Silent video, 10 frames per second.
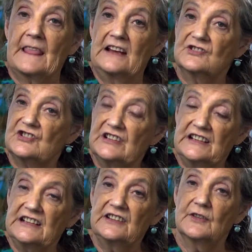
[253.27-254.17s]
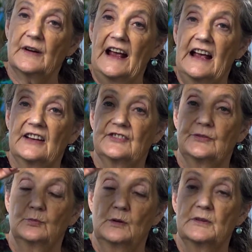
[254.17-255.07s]
and she either
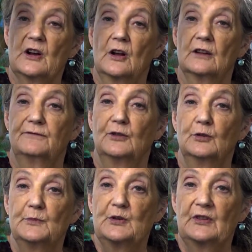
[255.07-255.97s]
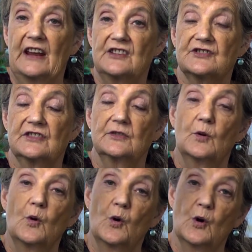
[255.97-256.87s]
has what we call a full mutation
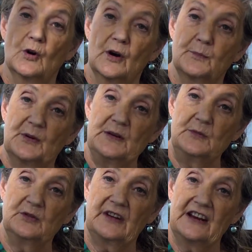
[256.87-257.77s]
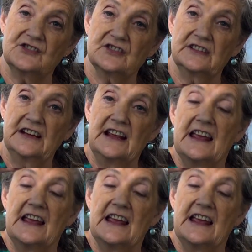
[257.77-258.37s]
or a pre-mutation,